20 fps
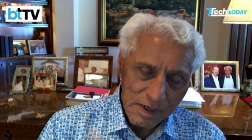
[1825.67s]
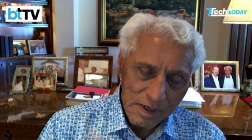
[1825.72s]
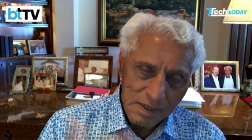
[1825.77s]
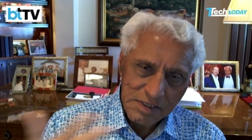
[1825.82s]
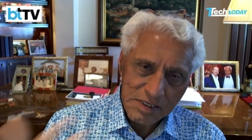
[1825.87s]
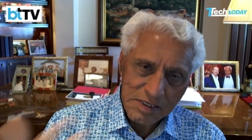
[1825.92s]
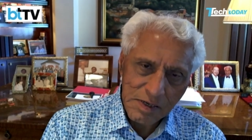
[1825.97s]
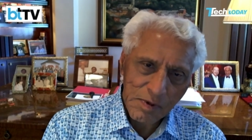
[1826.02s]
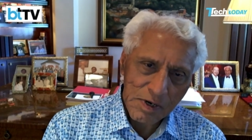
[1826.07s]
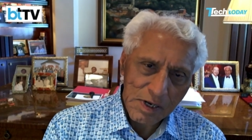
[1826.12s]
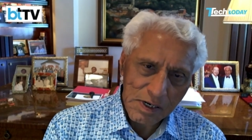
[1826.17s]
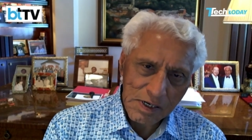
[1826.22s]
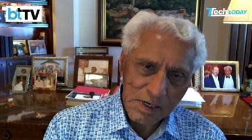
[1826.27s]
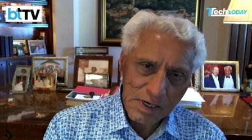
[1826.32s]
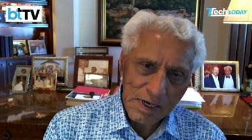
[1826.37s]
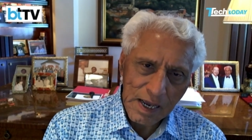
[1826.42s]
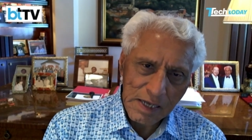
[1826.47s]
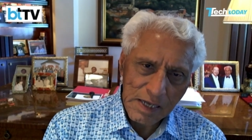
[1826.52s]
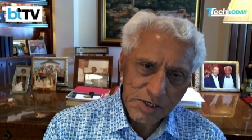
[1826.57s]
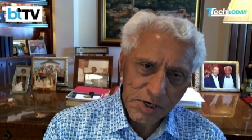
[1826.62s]

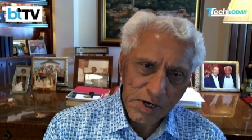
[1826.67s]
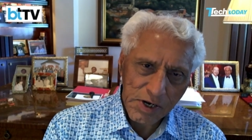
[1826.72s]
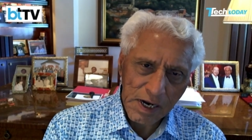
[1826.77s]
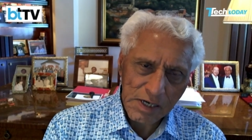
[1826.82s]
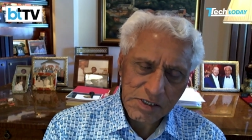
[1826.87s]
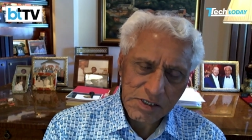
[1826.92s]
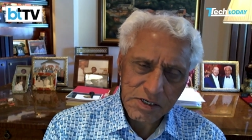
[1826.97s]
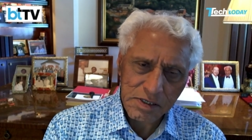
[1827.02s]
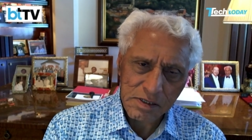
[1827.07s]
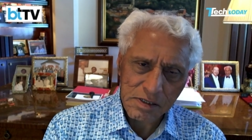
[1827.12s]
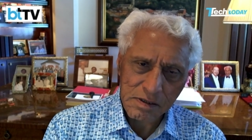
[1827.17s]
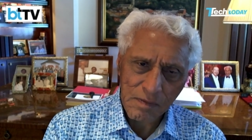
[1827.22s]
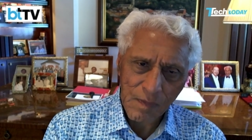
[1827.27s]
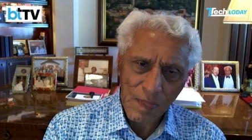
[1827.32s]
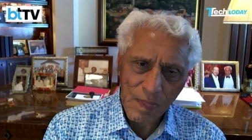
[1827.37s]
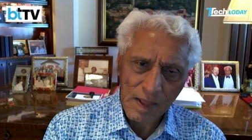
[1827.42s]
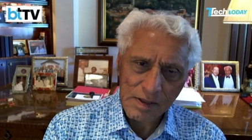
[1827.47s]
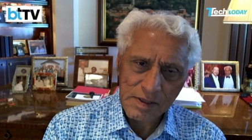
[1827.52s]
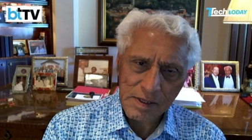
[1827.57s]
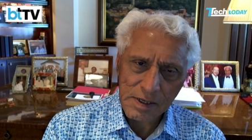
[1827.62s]
Similarly, education.
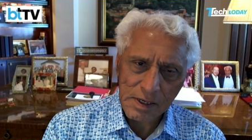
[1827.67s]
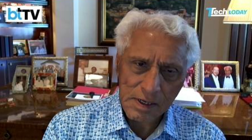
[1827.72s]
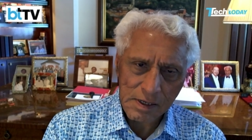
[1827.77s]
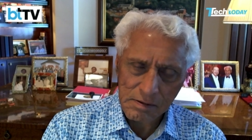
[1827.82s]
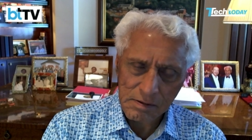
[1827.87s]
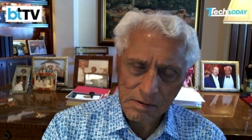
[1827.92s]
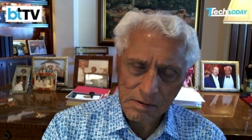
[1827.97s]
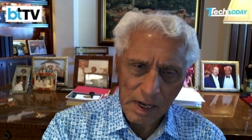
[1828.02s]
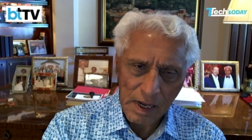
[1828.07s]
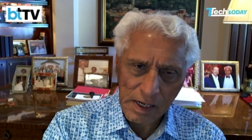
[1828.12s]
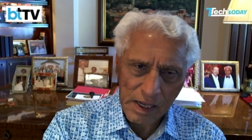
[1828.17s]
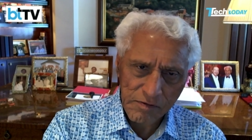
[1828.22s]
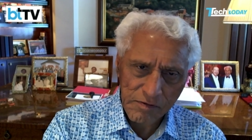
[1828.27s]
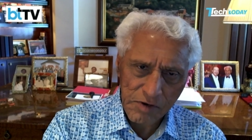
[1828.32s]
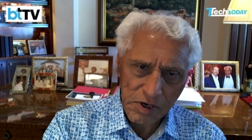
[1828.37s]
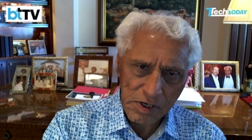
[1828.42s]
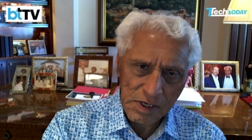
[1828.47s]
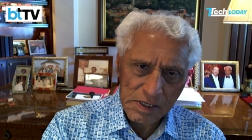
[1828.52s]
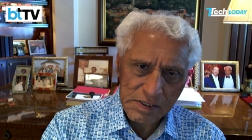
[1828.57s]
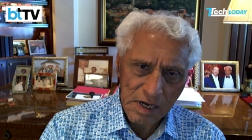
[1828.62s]
I gave
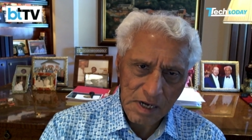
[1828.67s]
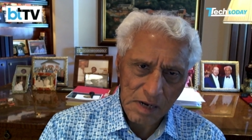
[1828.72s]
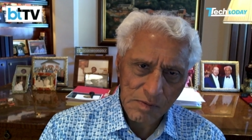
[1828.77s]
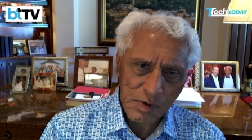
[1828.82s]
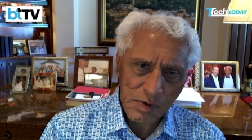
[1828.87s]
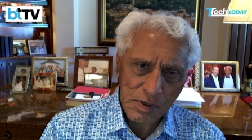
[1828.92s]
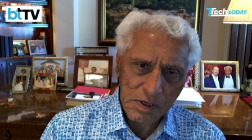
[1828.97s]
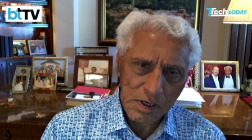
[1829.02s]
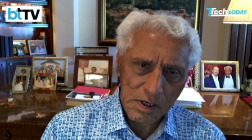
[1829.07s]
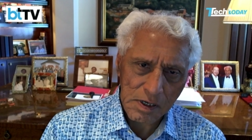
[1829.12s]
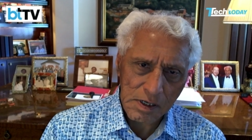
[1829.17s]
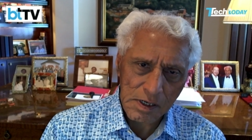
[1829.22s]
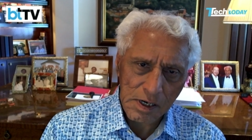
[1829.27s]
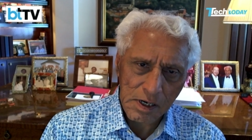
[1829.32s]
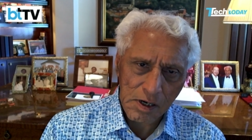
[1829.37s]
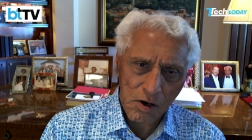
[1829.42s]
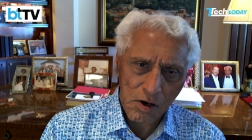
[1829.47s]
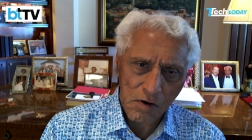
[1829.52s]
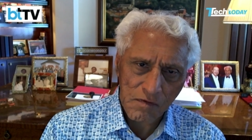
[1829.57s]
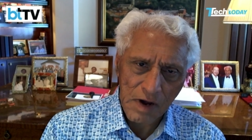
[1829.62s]
you an example
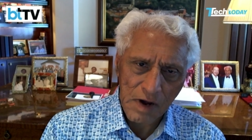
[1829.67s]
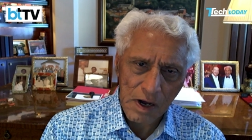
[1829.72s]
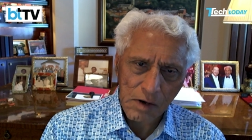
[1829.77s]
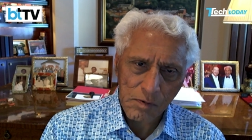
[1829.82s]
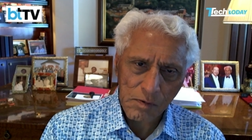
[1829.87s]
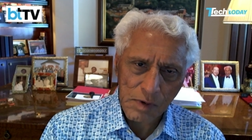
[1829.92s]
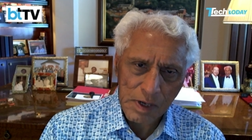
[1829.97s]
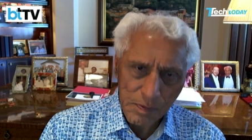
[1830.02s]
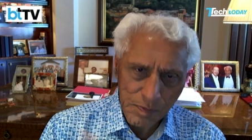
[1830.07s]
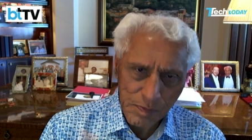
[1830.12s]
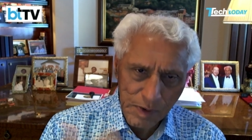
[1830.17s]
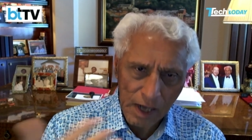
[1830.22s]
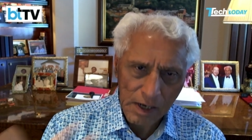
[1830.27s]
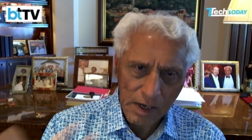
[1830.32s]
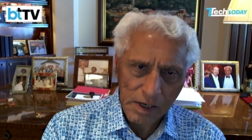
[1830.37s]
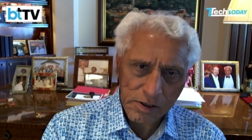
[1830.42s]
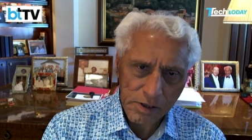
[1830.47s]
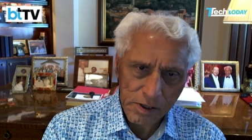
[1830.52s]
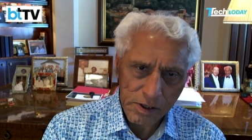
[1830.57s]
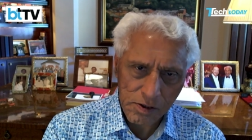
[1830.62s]
earlier of how we are
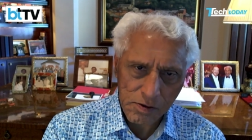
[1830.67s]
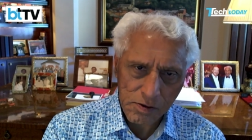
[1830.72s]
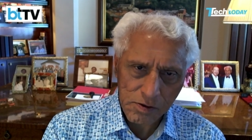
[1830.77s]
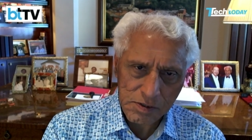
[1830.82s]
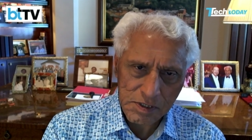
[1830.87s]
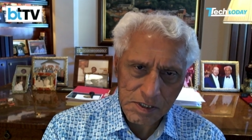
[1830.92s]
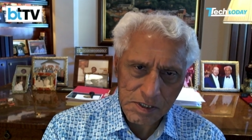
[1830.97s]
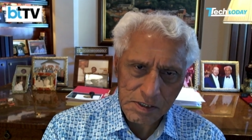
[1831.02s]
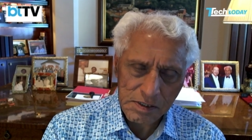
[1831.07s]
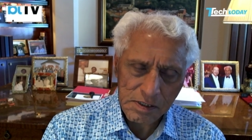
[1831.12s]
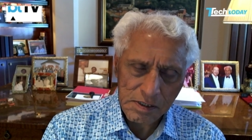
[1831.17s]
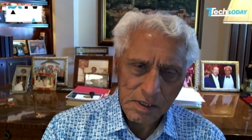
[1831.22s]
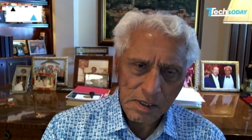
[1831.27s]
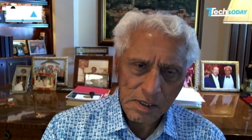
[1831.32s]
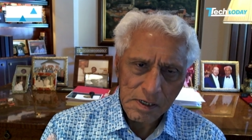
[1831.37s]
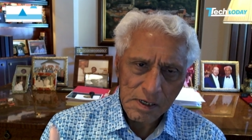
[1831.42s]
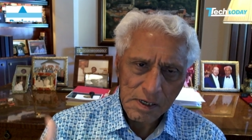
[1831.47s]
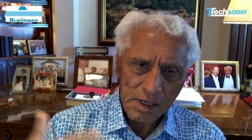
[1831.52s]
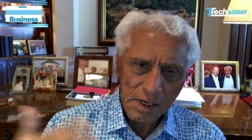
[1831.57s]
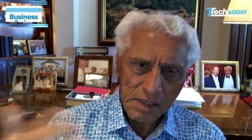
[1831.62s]
planning to use it
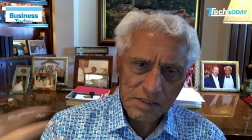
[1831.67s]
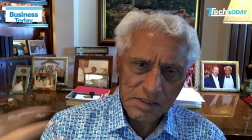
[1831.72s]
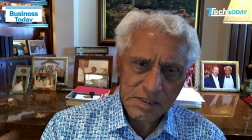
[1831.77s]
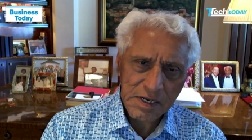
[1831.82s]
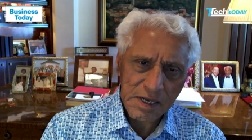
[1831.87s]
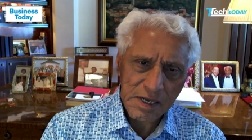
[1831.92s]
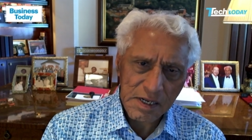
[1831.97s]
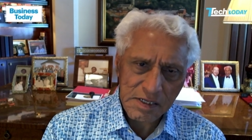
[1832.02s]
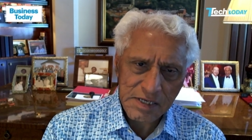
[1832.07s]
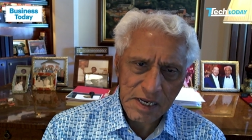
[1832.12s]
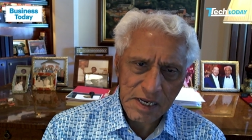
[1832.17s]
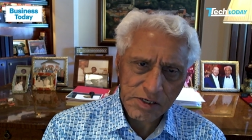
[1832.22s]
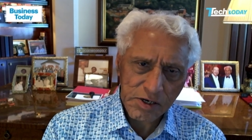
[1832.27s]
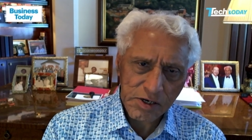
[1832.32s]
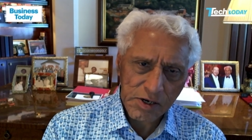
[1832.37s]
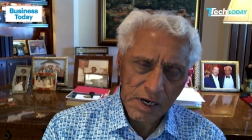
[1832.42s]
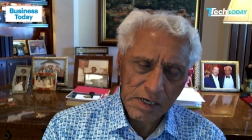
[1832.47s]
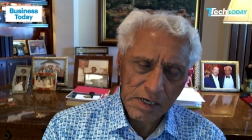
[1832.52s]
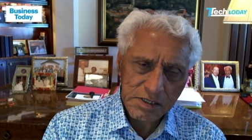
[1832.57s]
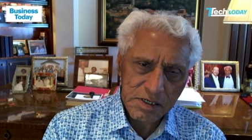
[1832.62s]
in skills
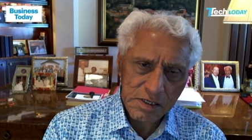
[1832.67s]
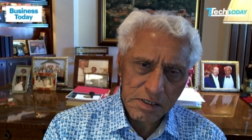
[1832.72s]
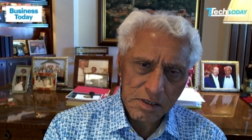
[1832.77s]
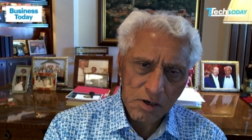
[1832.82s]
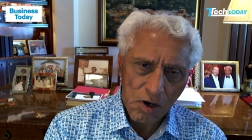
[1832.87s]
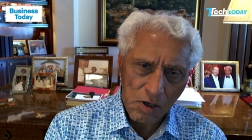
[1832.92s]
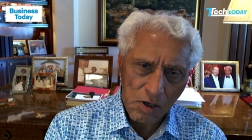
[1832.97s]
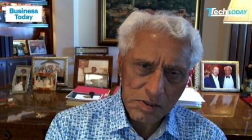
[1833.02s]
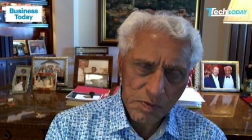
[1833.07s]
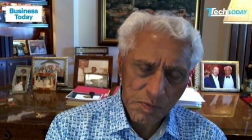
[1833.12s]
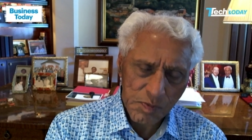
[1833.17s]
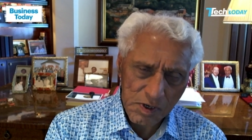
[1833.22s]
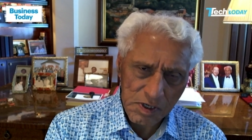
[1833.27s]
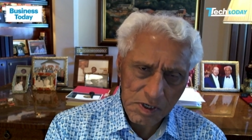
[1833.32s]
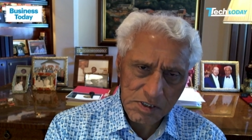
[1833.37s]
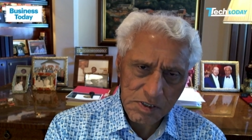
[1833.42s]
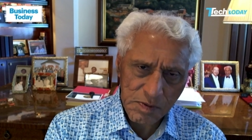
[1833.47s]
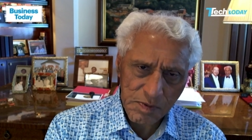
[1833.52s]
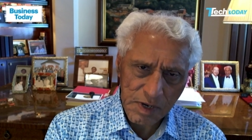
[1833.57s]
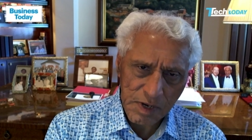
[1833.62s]
education,
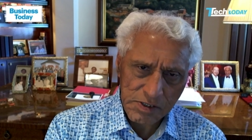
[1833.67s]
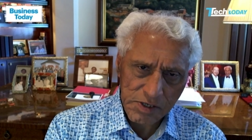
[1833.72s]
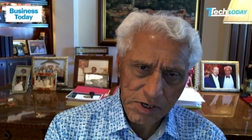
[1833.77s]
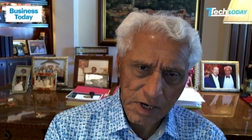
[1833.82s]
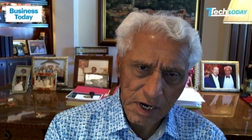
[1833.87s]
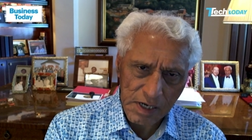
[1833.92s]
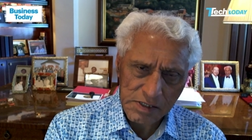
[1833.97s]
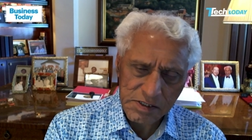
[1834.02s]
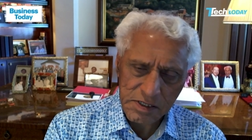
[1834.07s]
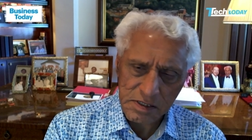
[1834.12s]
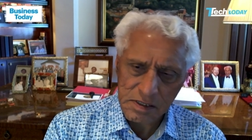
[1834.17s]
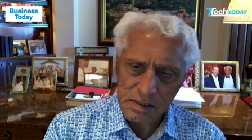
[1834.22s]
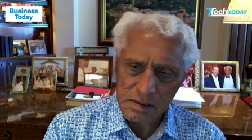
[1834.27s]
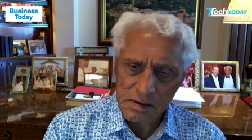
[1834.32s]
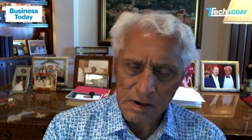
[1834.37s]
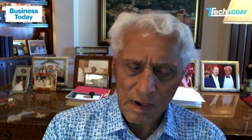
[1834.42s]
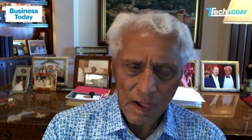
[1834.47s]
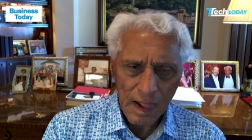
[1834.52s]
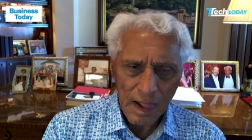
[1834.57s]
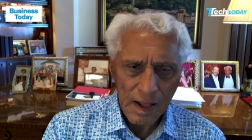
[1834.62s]
entrepreneurship education.